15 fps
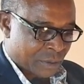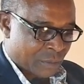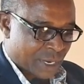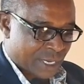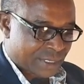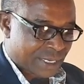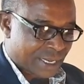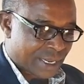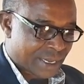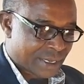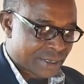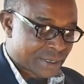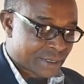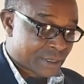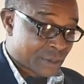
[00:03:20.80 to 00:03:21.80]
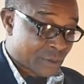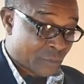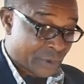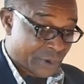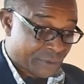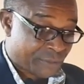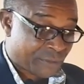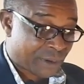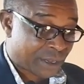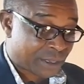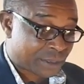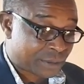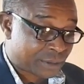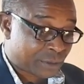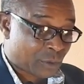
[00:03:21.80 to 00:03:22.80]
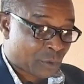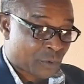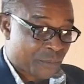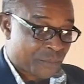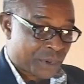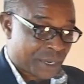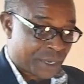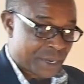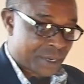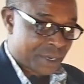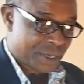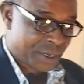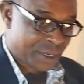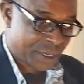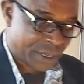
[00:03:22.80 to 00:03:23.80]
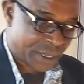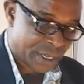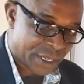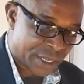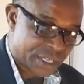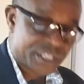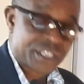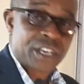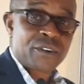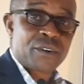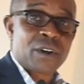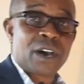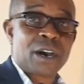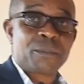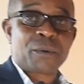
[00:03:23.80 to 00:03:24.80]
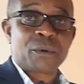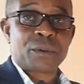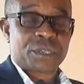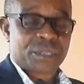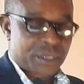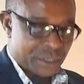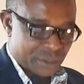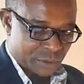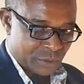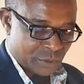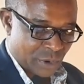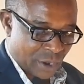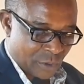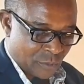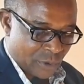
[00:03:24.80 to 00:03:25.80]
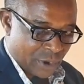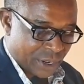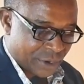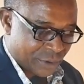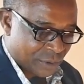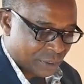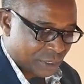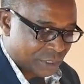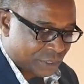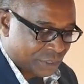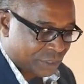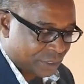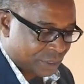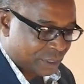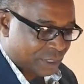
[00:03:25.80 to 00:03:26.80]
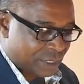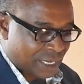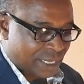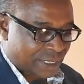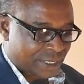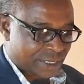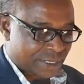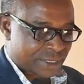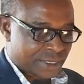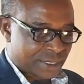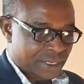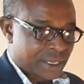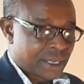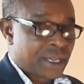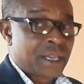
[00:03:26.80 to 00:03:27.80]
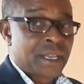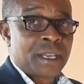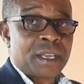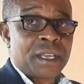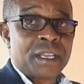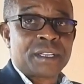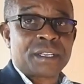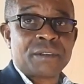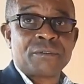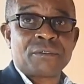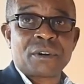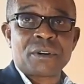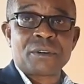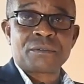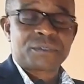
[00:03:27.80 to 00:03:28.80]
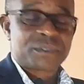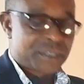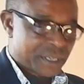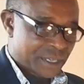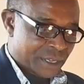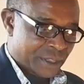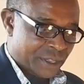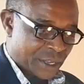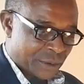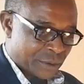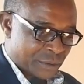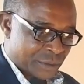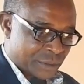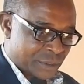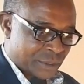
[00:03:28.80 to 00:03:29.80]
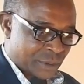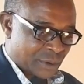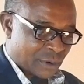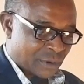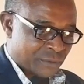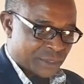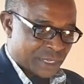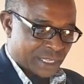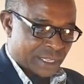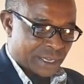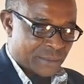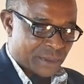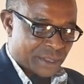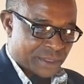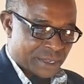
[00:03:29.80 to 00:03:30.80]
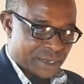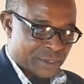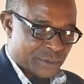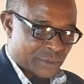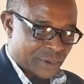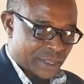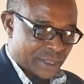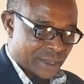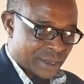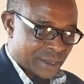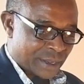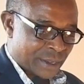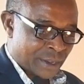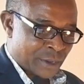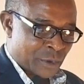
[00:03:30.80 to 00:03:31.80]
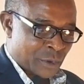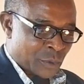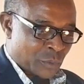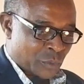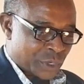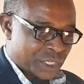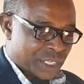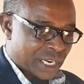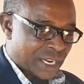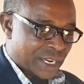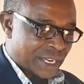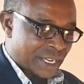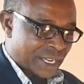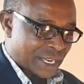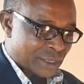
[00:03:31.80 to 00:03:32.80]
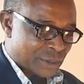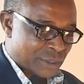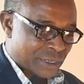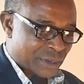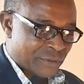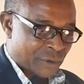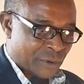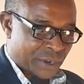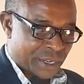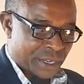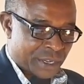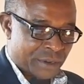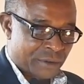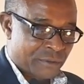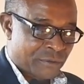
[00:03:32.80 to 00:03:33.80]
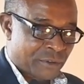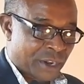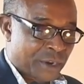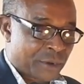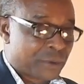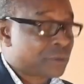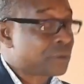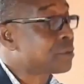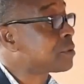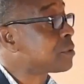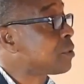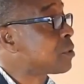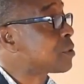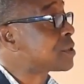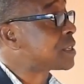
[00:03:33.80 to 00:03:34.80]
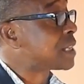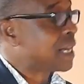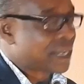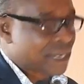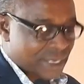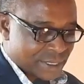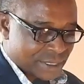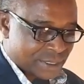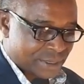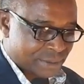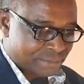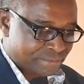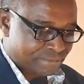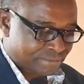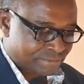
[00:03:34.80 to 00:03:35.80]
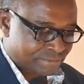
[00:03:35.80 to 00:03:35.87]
By science, we refer or mean general approach to acquire knowledge. That is, it involves the use of certain methods together which adhere to several key values or standards.